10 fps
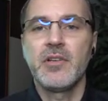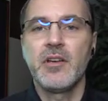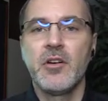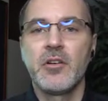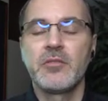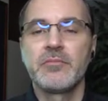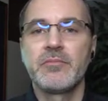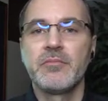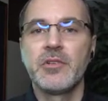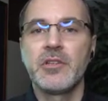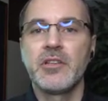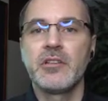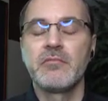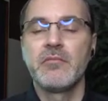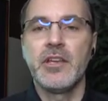are
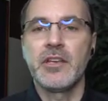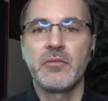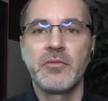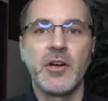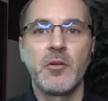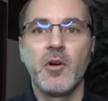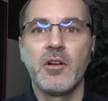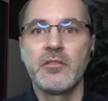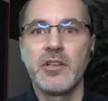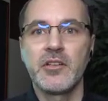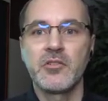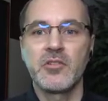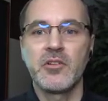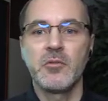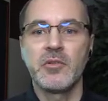really like a firewall. Like, you
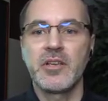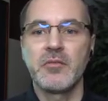should always have